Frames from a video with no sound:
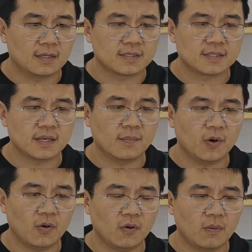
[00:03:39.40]

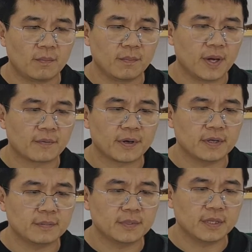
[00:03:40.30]
sebum,
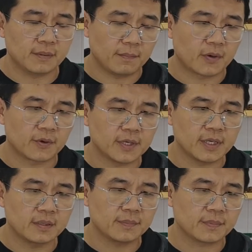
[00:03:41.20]

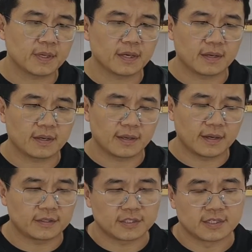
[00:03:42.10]
marinum,
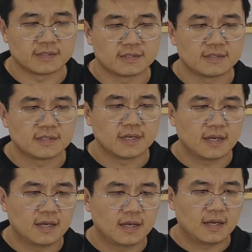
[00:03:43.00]
gluten.
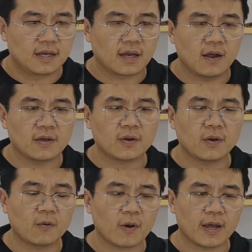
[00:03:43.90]
Colon
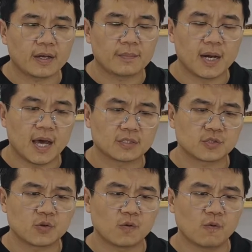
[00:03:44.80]
chloride
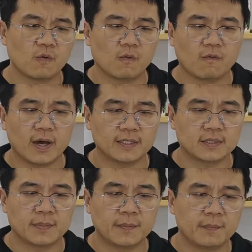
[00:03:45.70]
belongs to
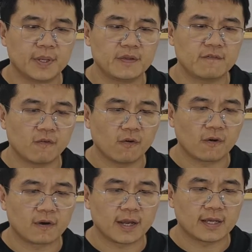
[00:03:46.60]
vitamin
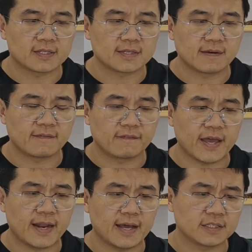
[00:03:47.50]
B4 as a
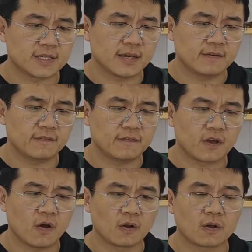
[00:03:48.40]
fat-active.
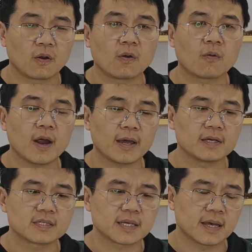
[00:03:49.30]
Colon
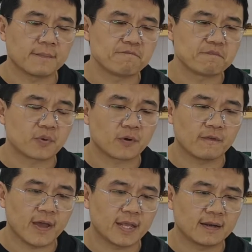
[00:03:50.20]
chloride can
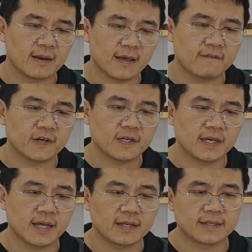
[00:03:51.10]
prevent
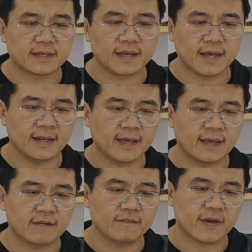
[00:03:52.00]
liver and
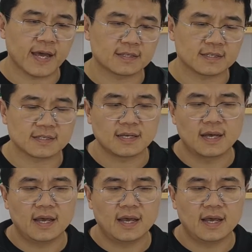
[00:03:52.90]
kidney fat